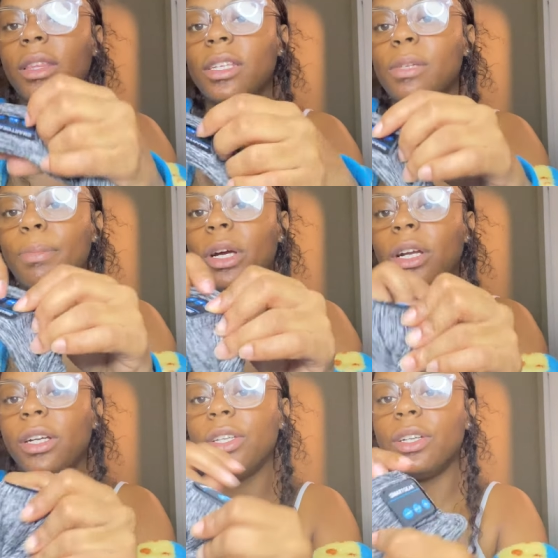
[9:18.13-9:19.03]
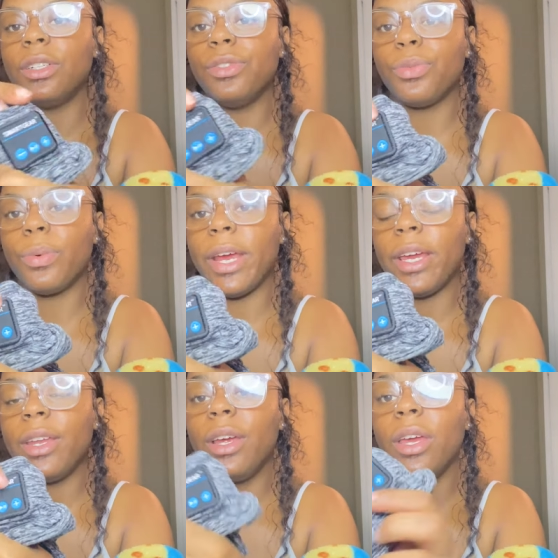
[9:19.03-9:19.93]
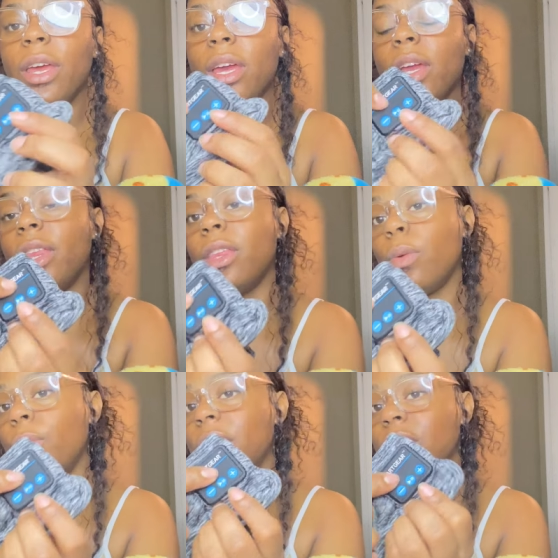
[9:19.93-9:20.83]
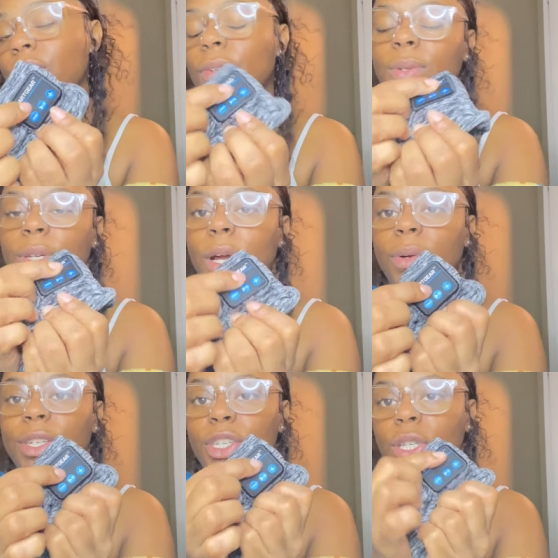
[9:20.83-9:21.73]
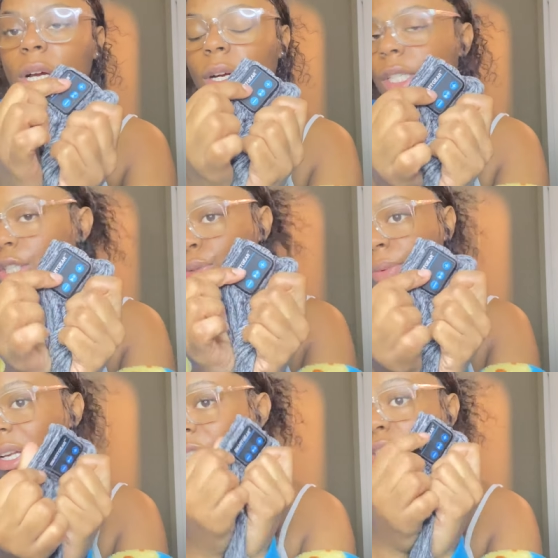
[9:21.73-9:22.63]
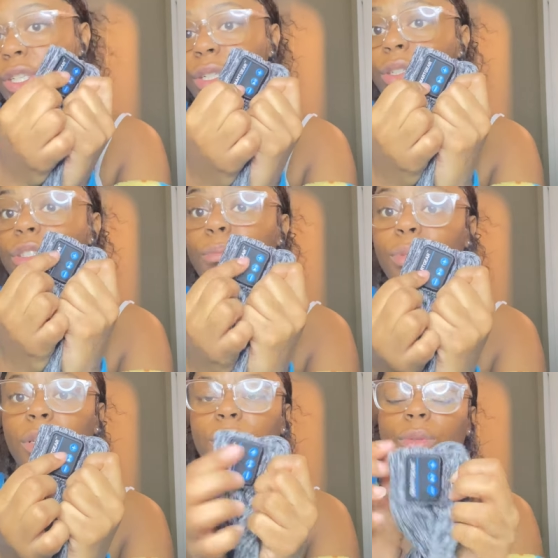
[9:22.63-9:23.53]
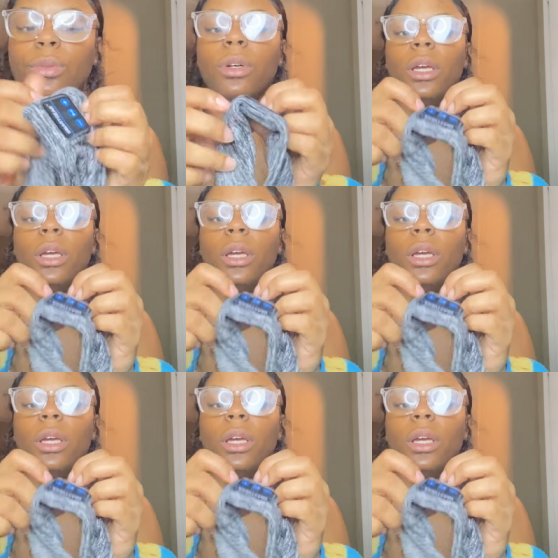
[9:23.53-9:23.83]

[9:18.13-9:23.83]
this part turns red. And then when you'll know it's charged when it turns blue.